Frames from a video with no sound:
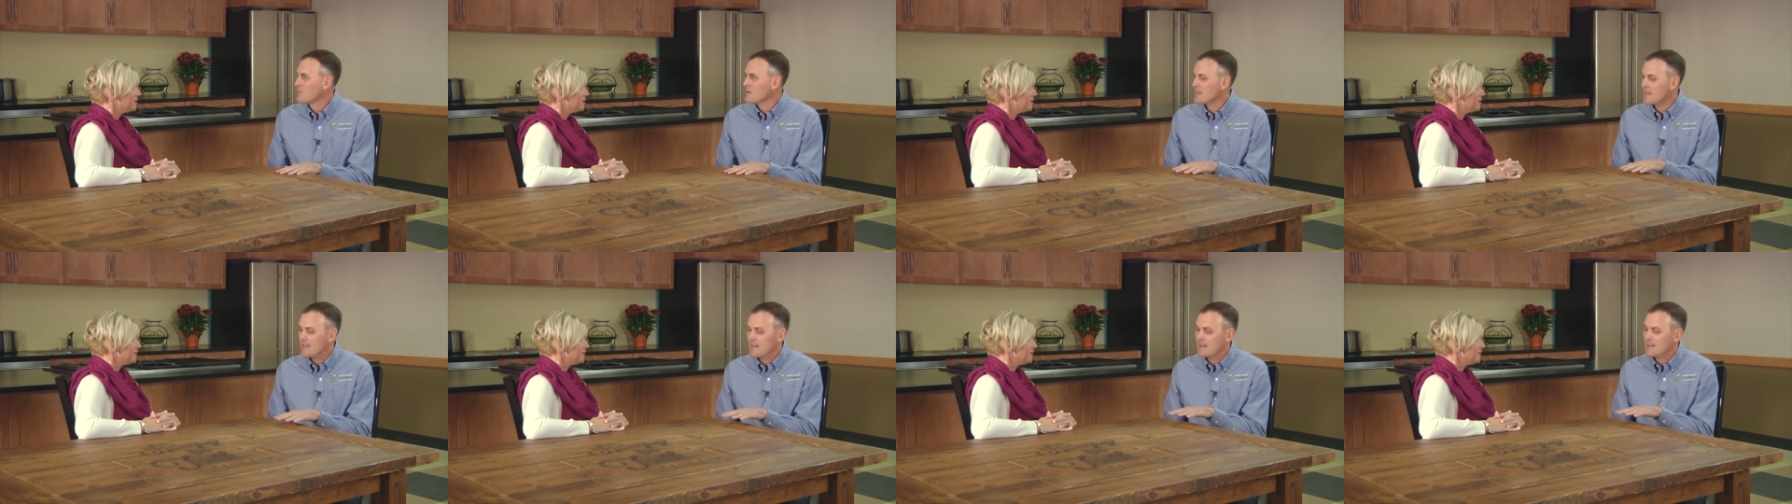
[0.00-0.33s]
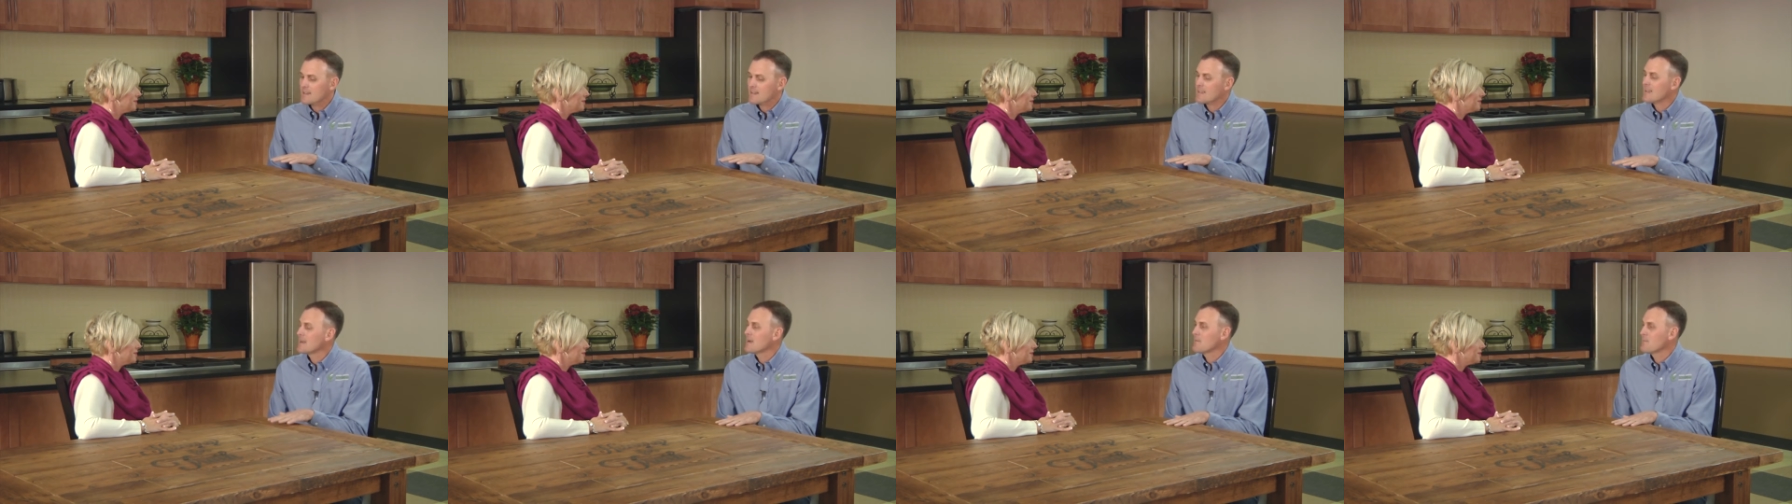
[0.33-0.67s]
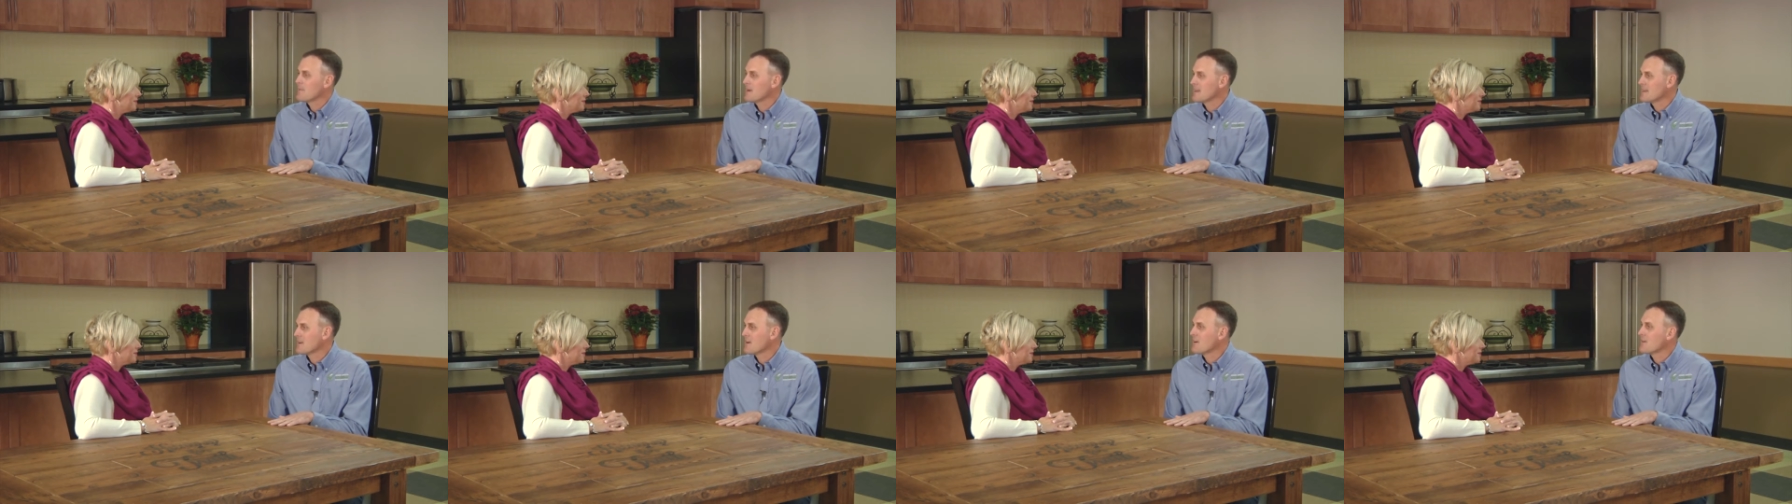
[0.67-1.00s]
We had a
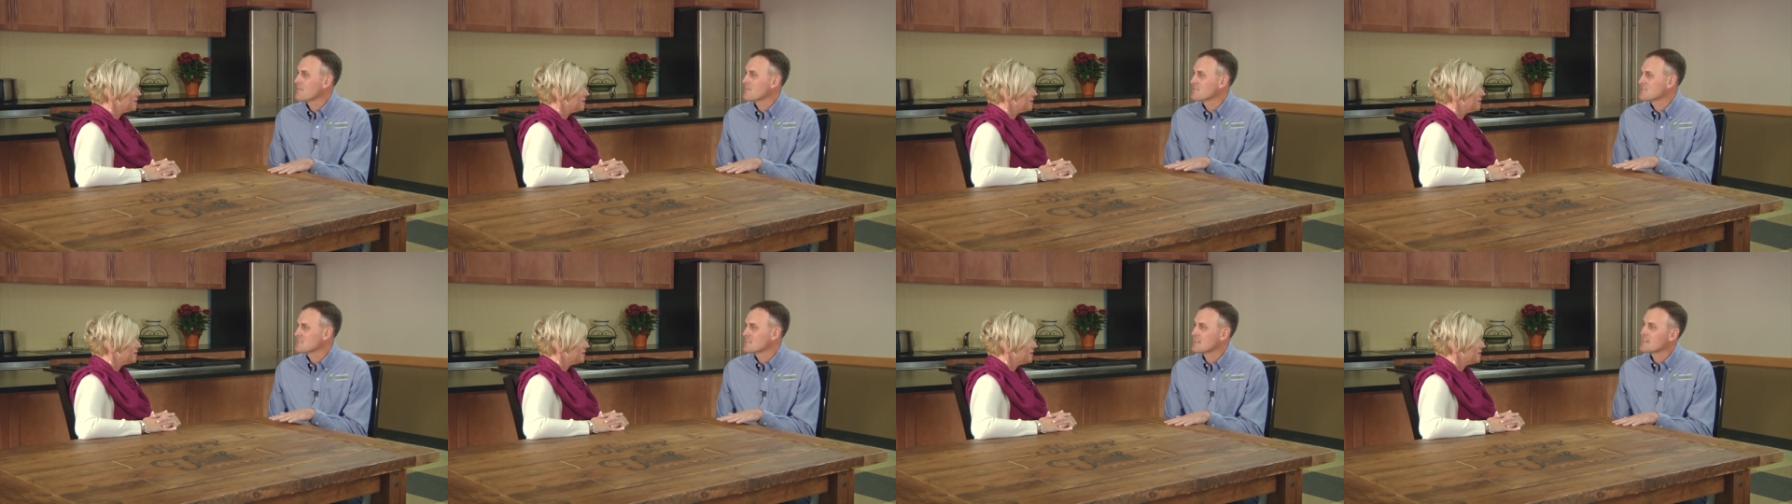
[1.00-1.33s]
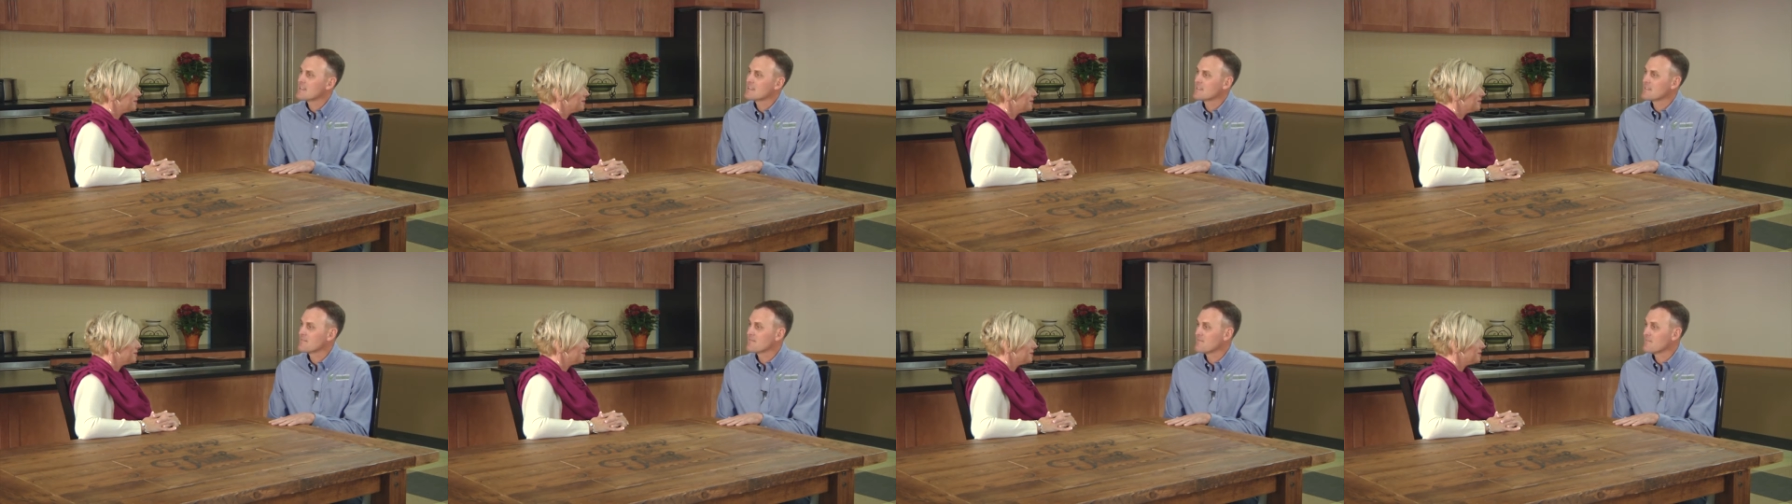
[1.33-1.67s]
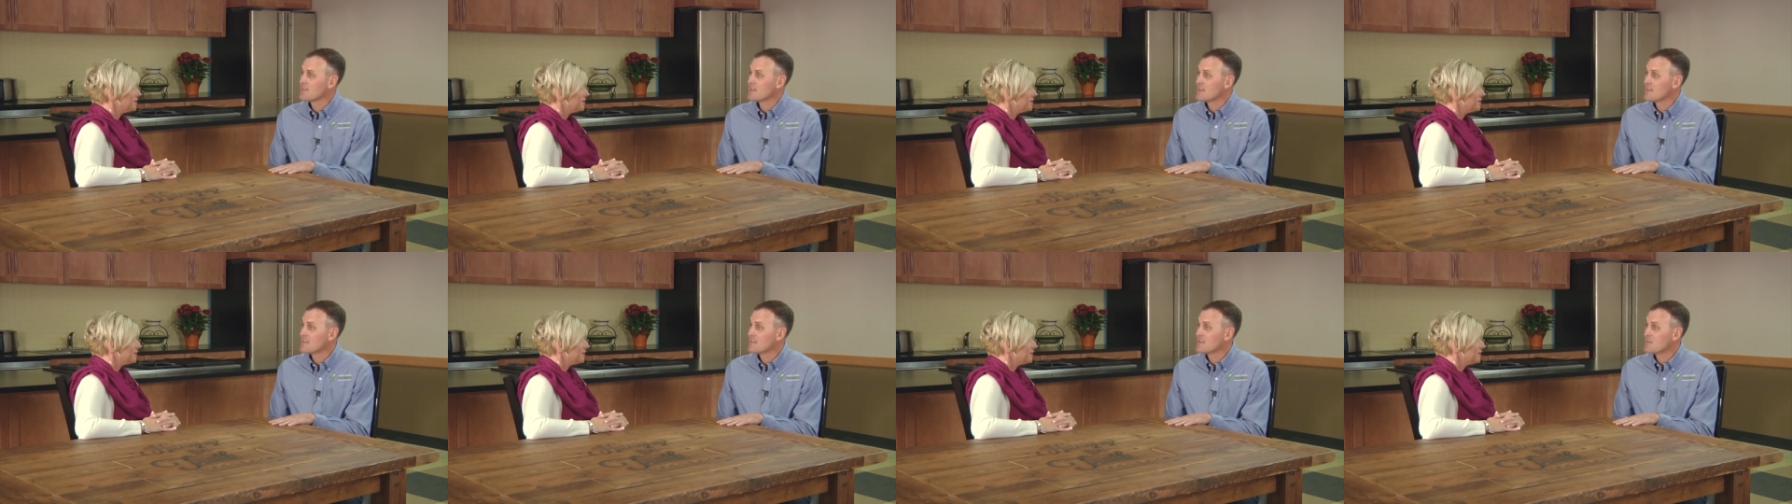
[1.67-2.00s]
combine harvesting in the
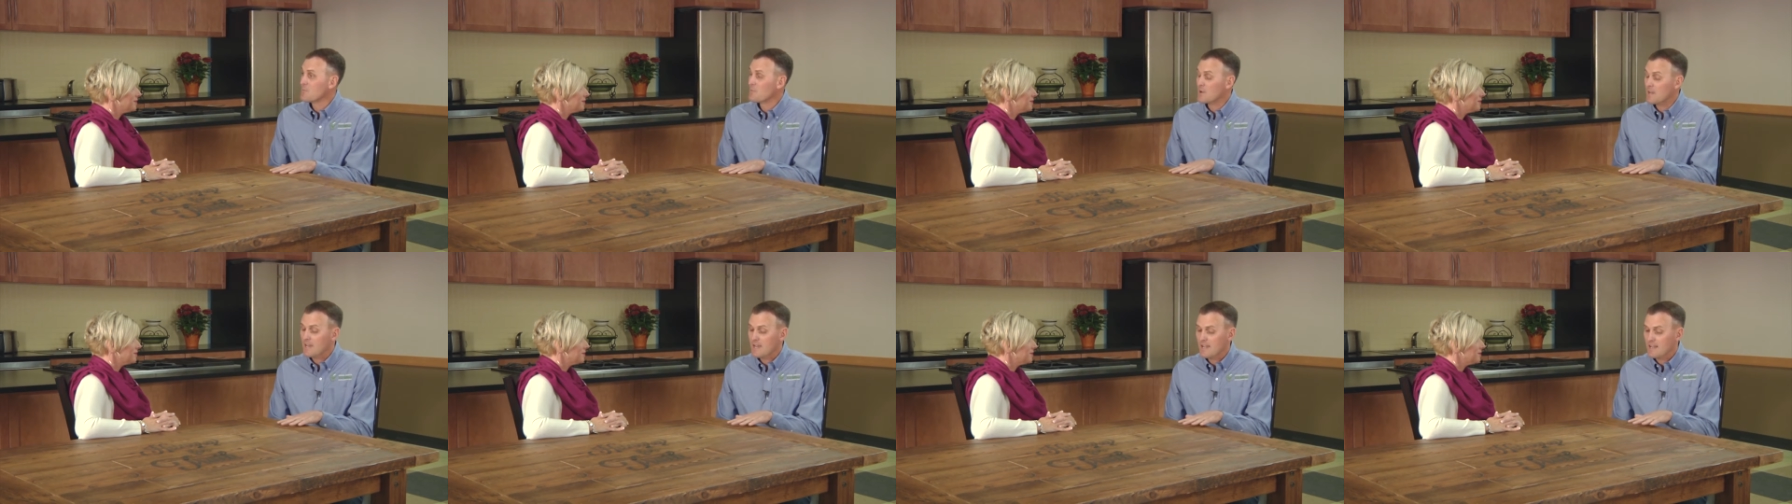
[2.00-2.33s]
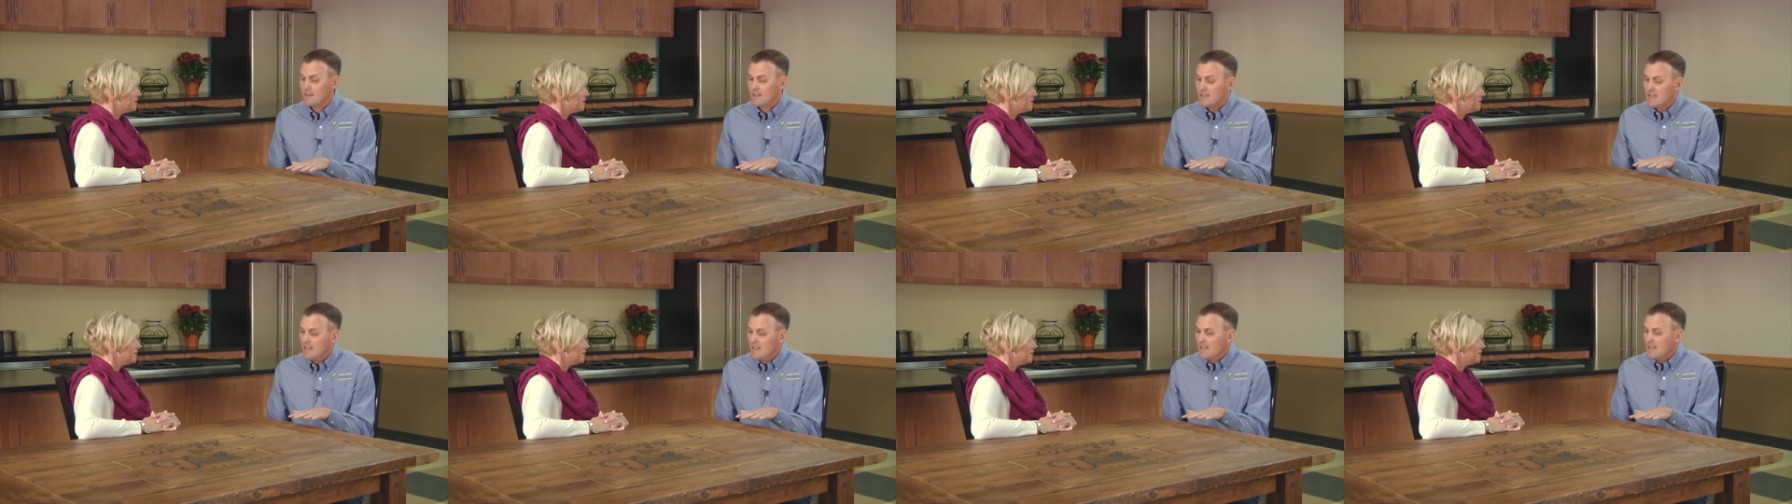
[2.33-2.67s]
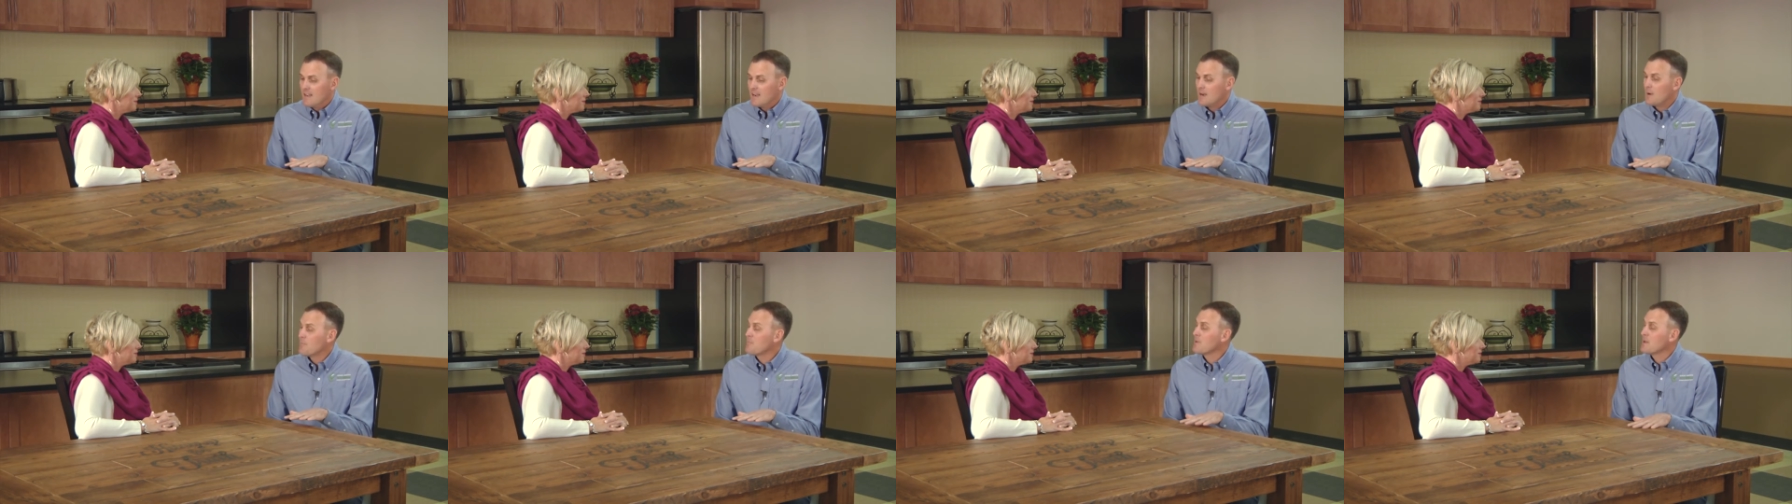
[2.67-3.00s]
field, and we had
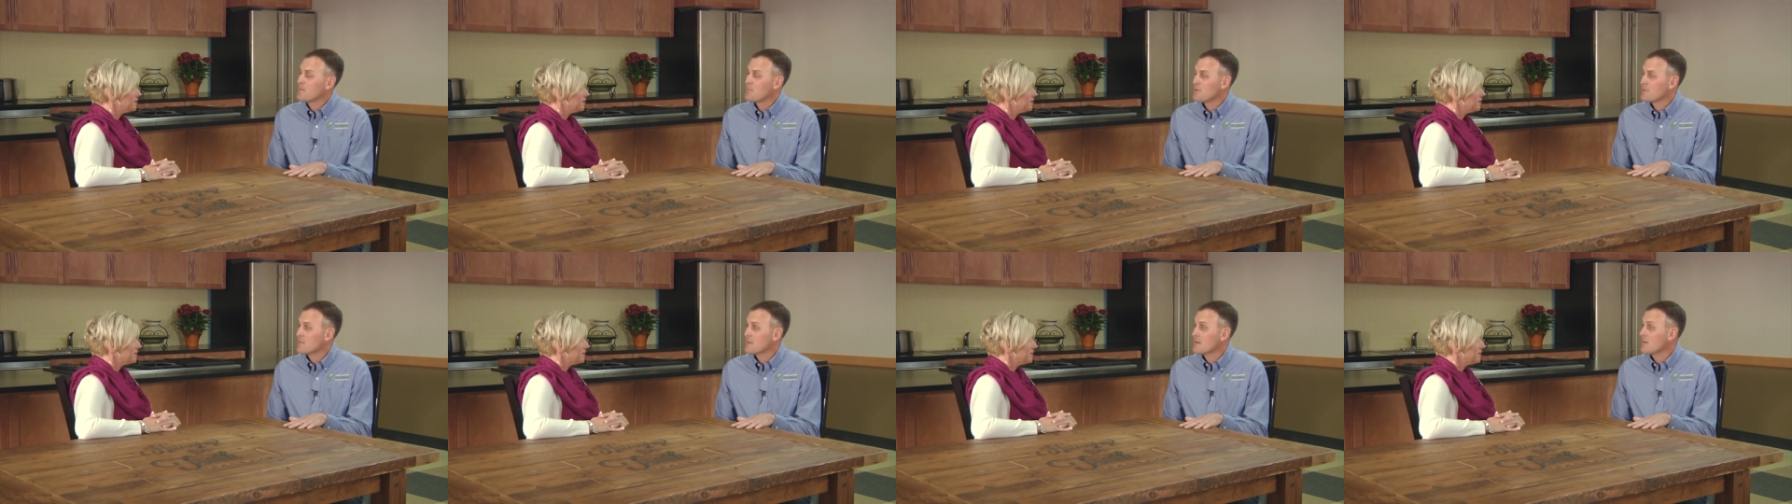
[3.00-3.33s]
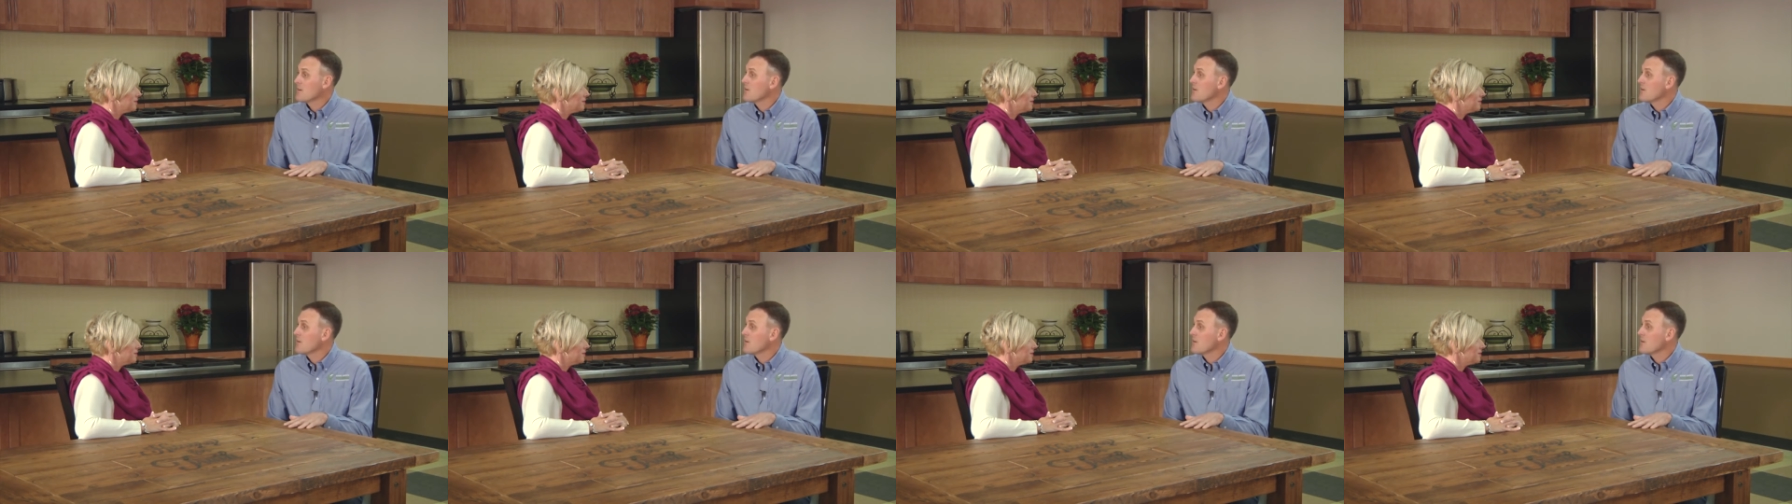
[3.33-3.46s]
people there